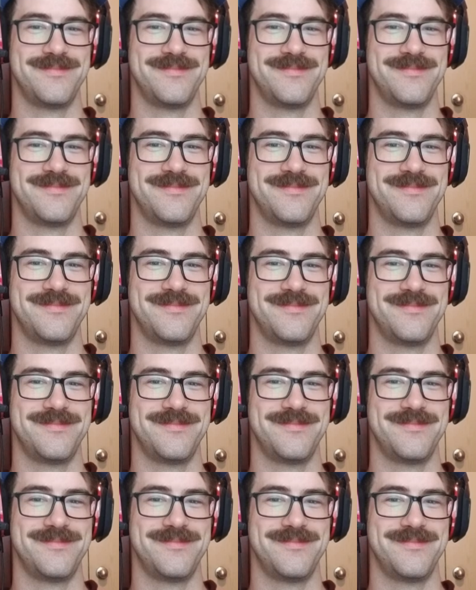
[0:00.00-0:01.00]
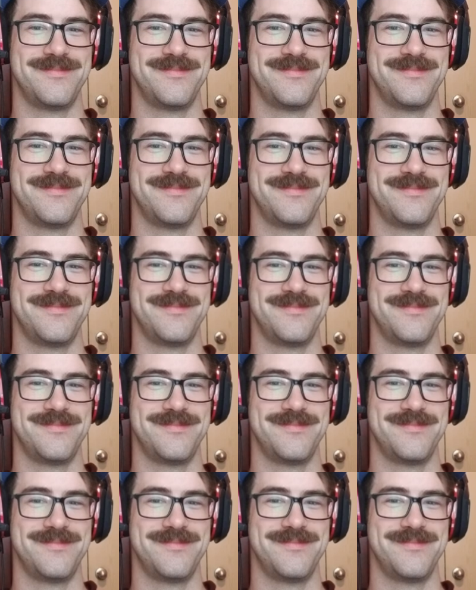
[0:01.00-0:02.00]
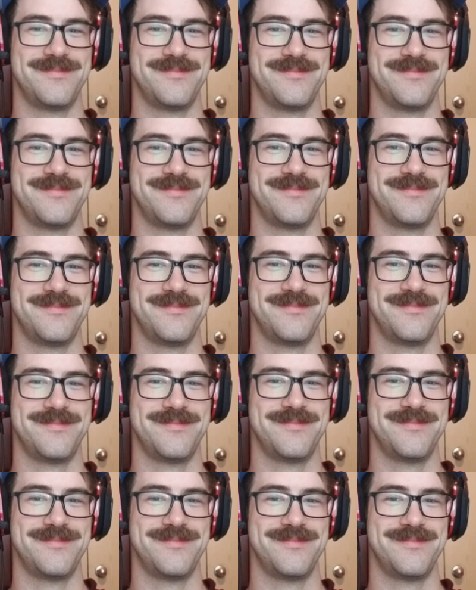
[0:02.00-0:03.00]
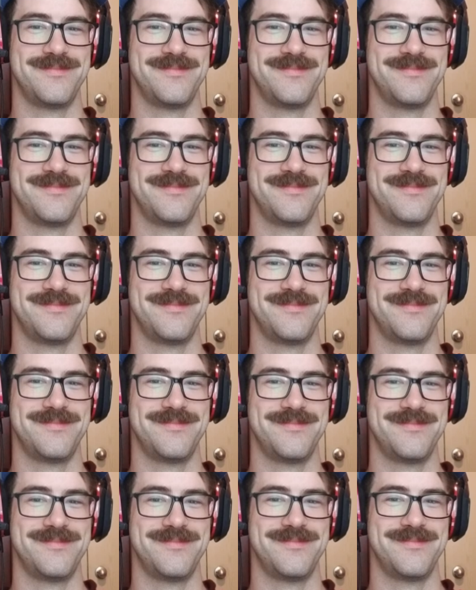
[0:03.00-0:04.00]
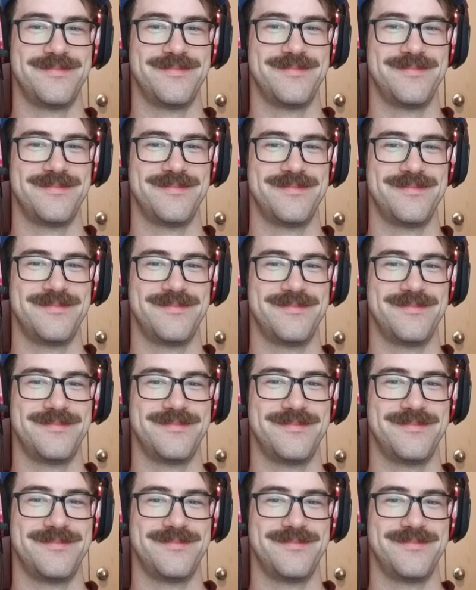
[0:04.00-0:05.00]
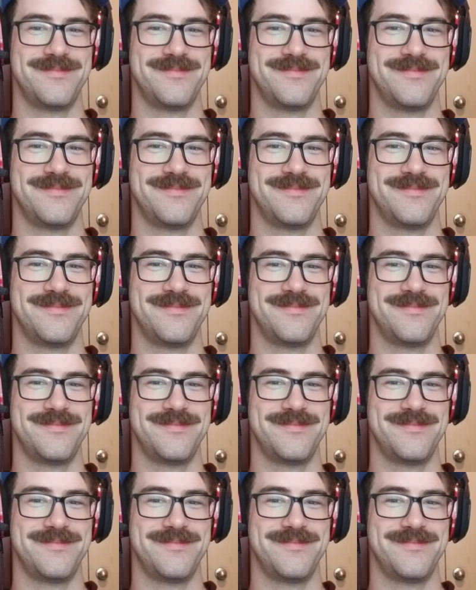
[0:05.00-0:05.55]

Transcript: (silent)